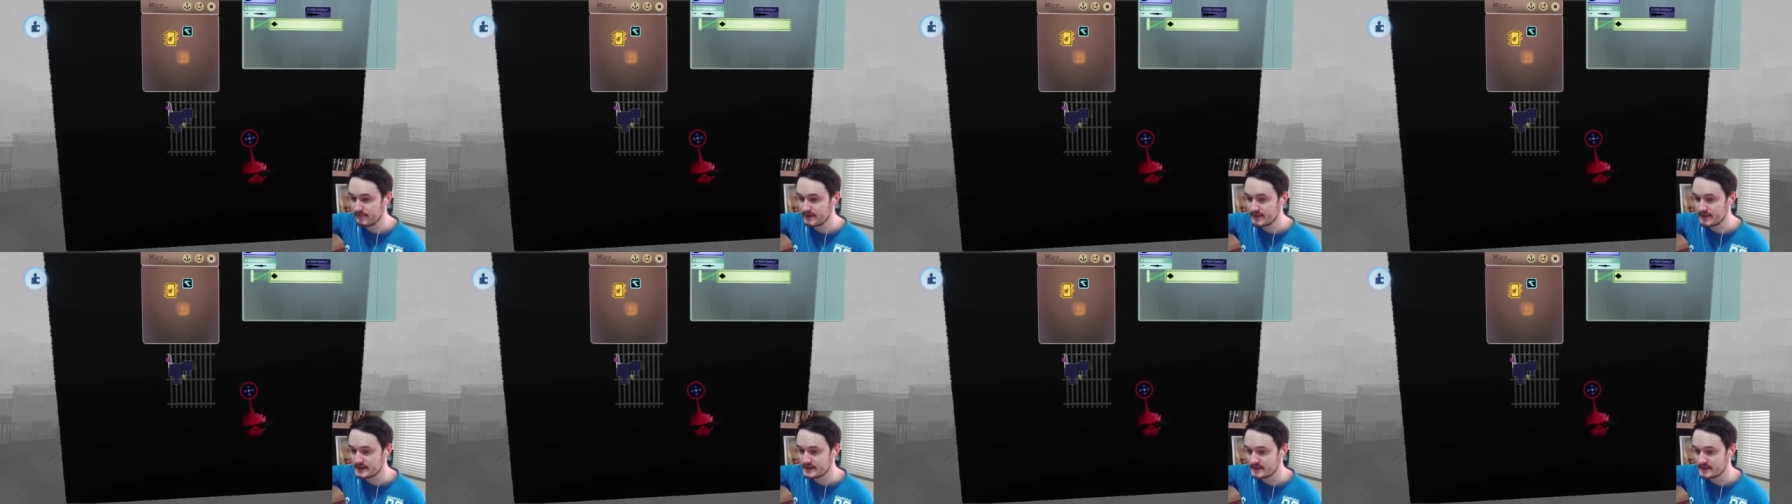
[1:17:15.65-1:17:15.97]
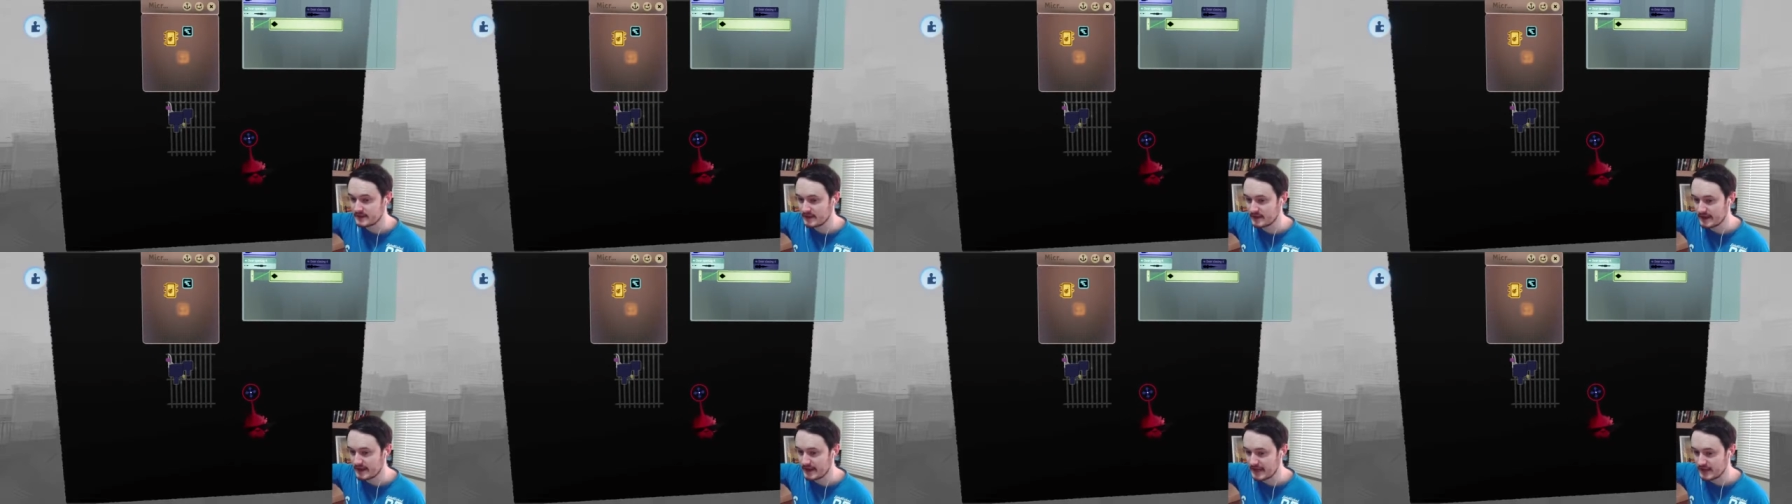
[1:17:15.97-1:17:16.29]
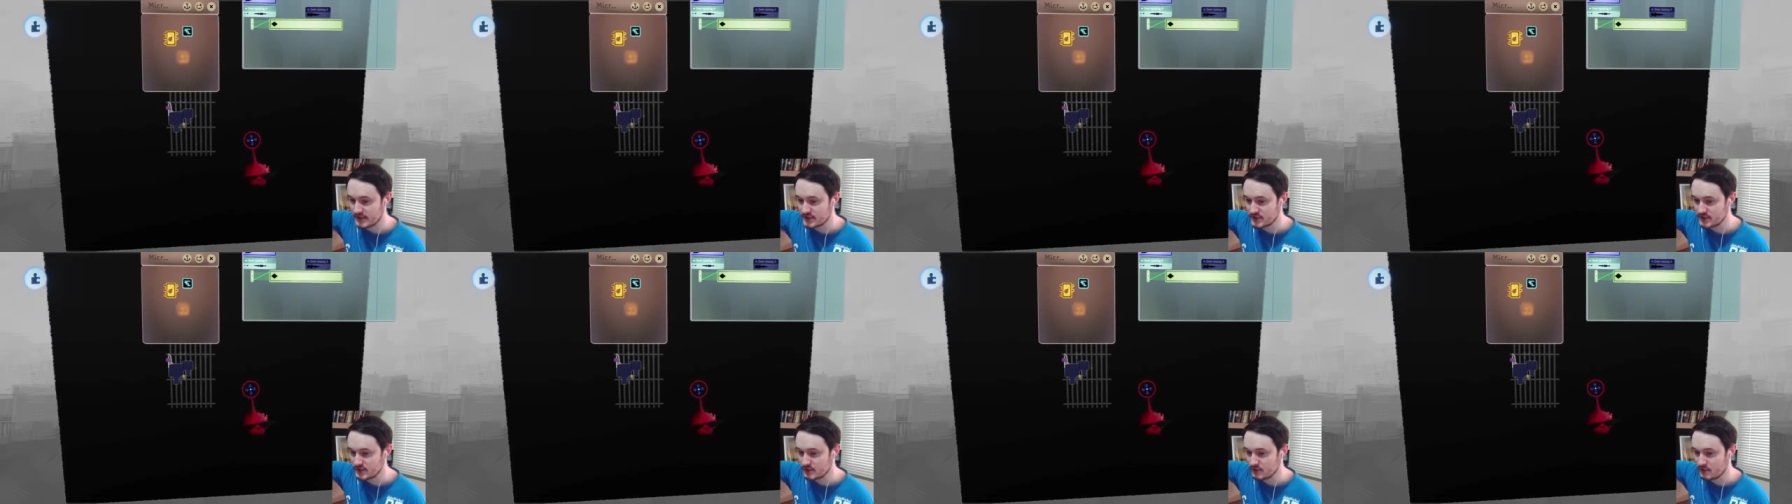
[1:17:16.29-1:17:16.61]
It's like
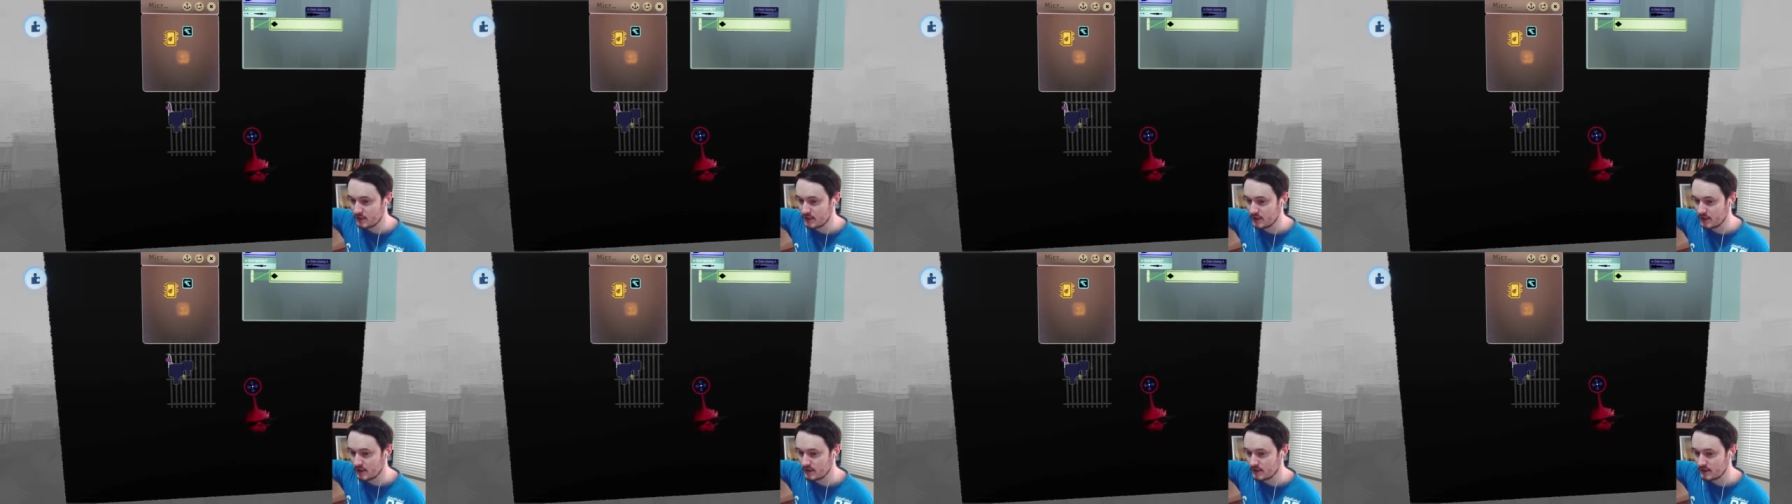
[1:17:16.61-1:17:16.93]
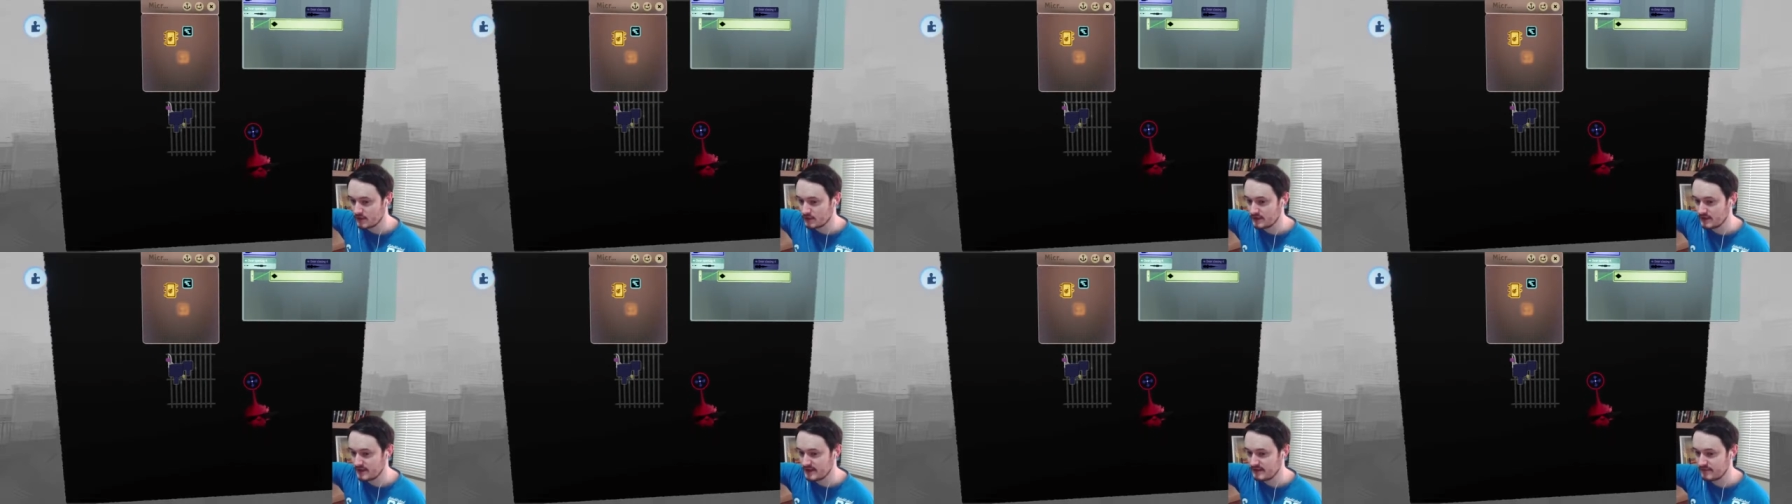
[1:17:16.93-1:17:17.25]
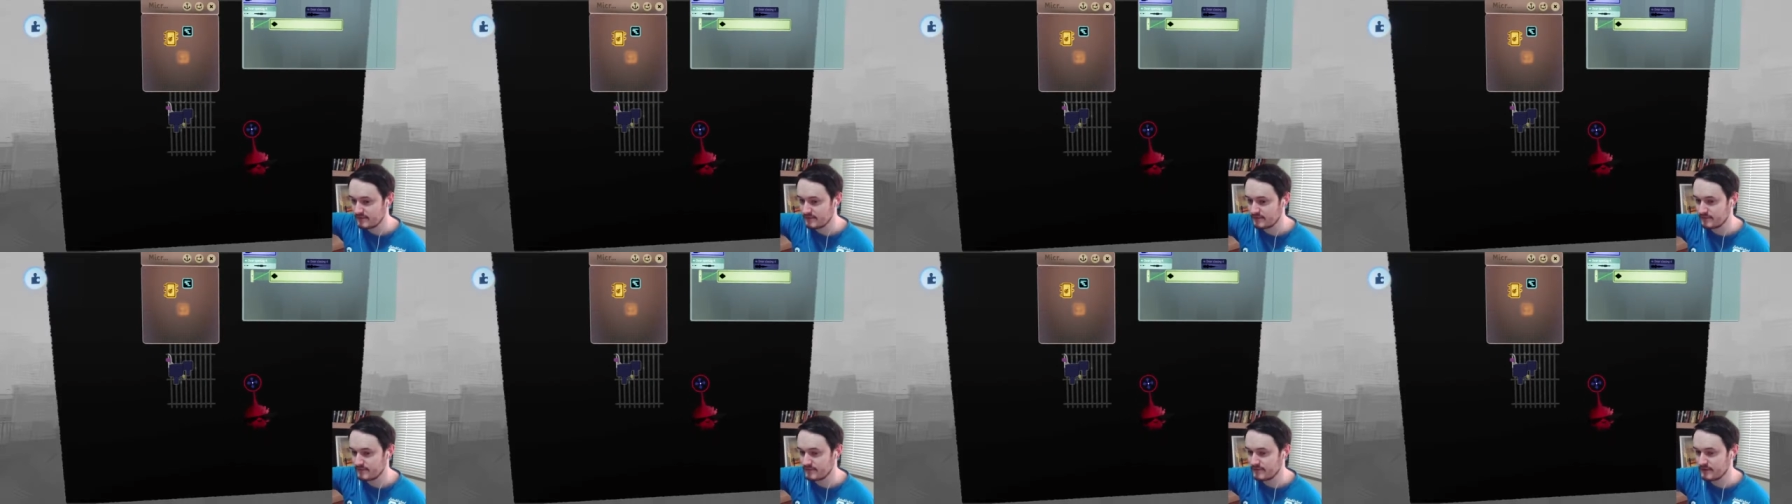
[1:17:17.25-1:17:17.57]
as you go
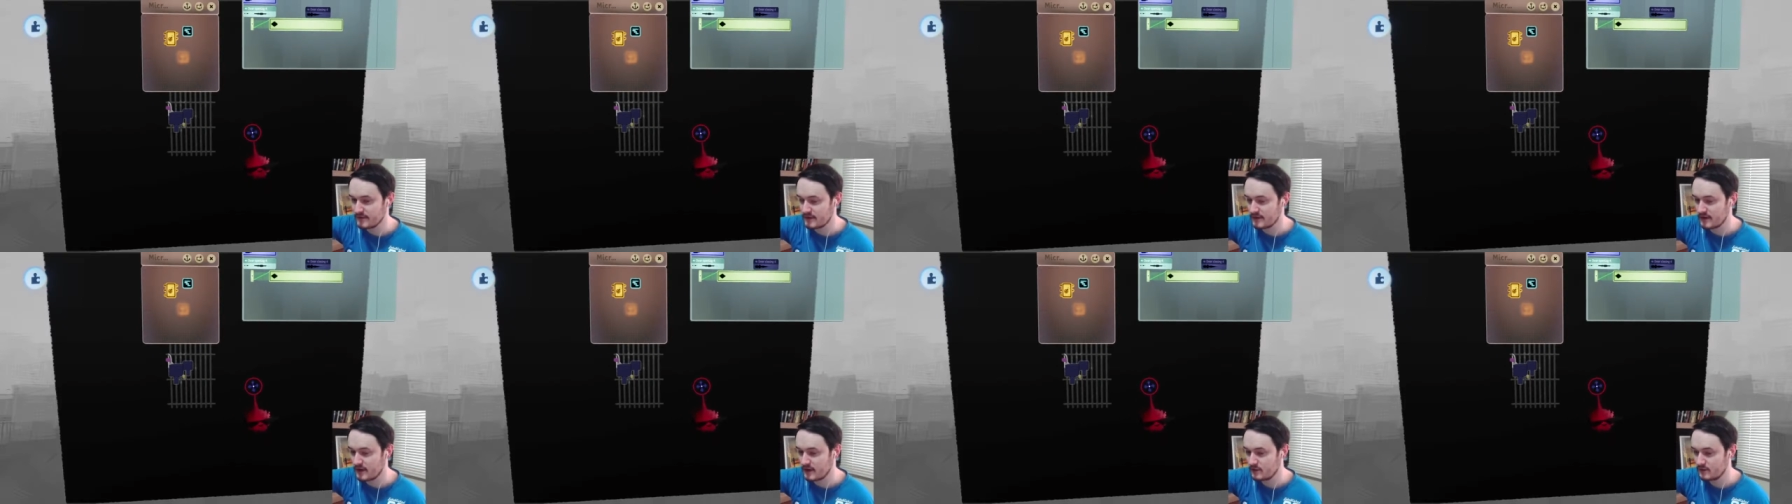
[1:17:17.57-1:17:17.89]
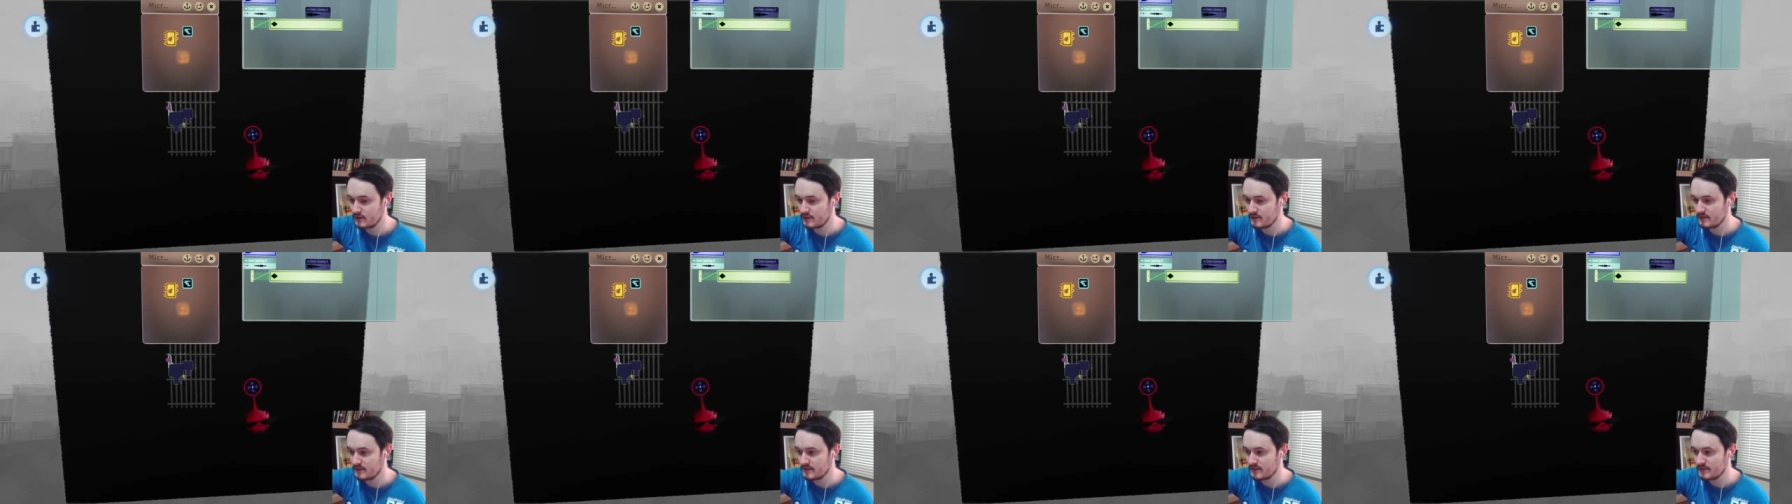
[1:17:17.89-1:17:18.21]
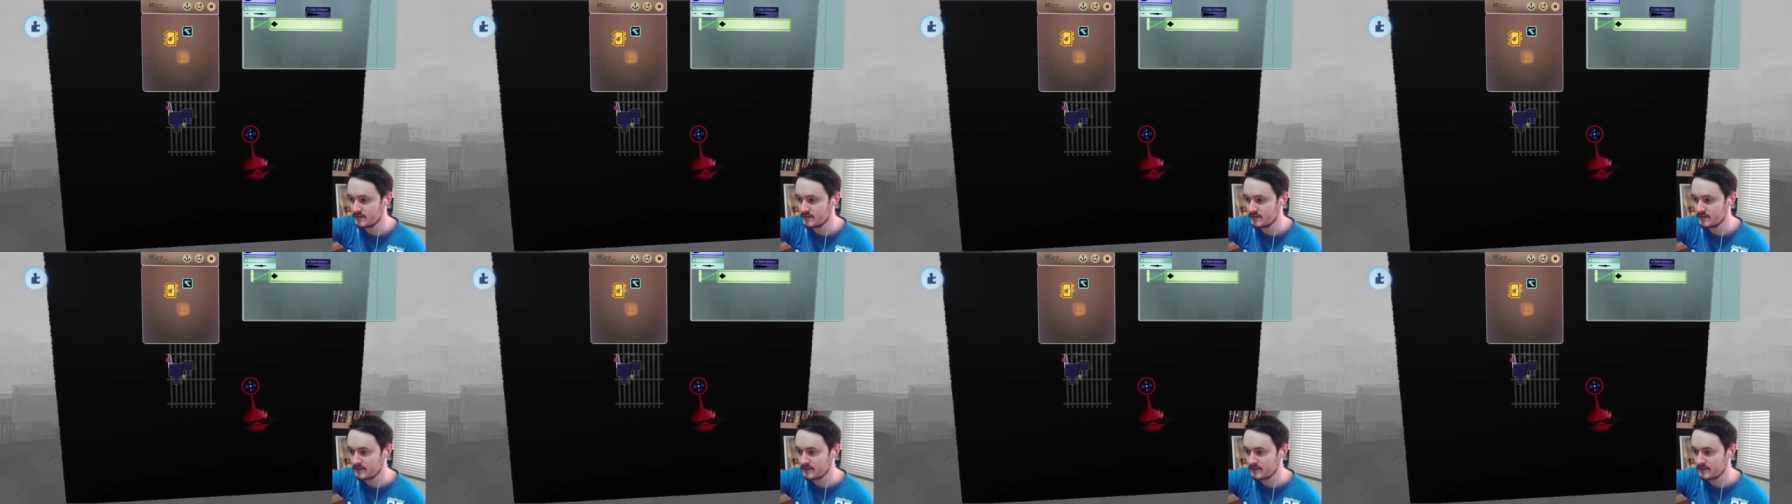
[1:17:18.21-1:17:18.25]
underneath the ground,